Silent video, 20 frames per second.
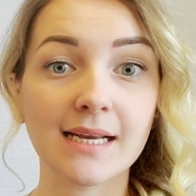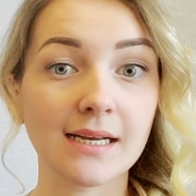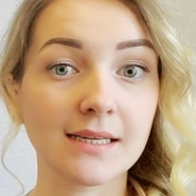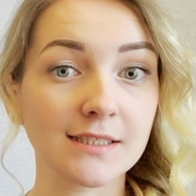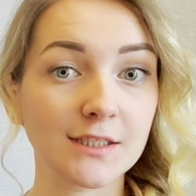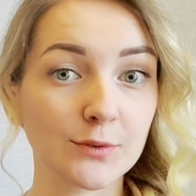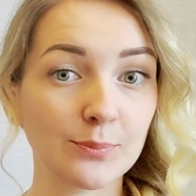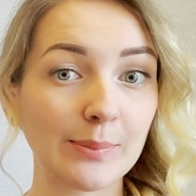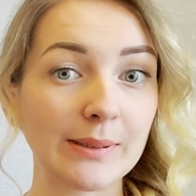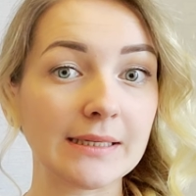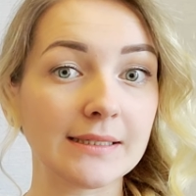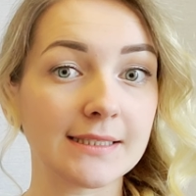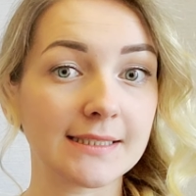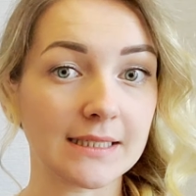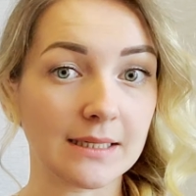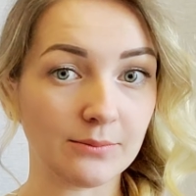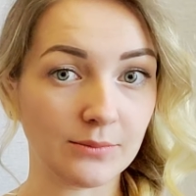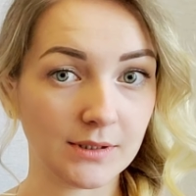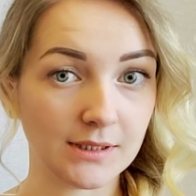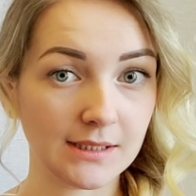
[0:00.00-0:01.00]
and spend
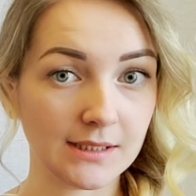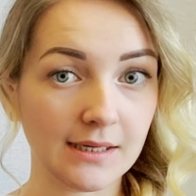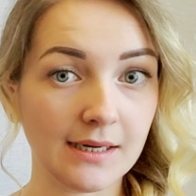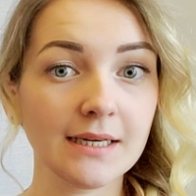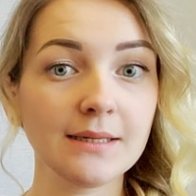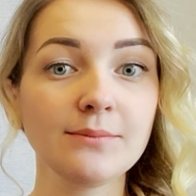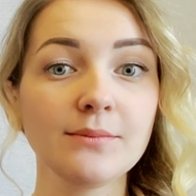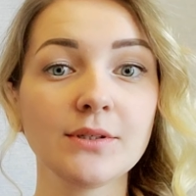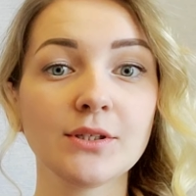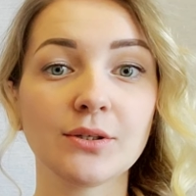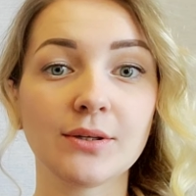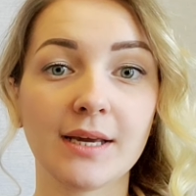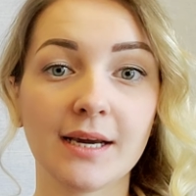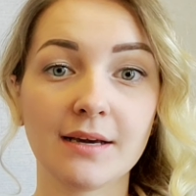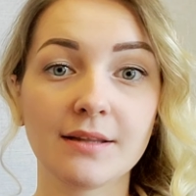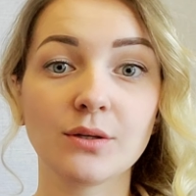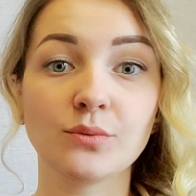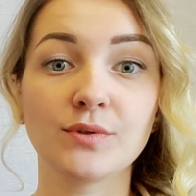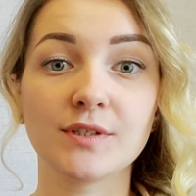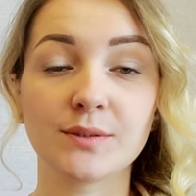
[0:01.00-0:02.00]
some time
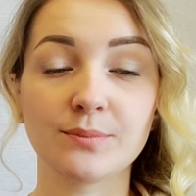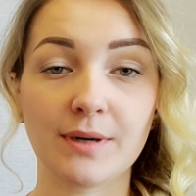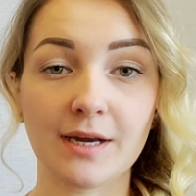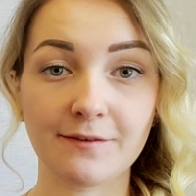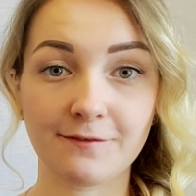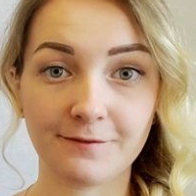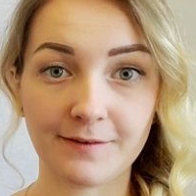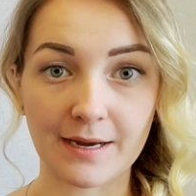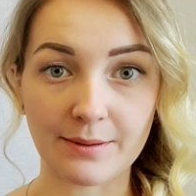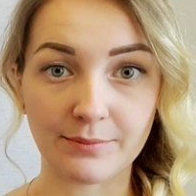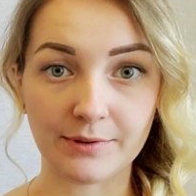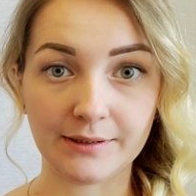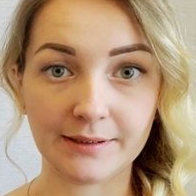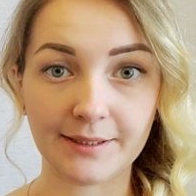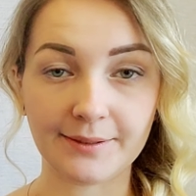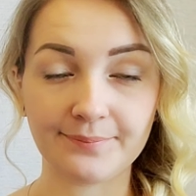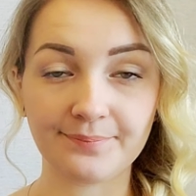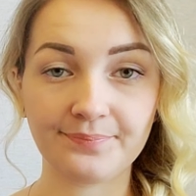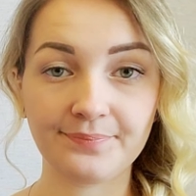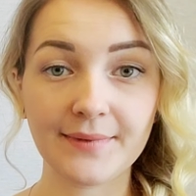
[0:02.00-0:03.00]
together with my family.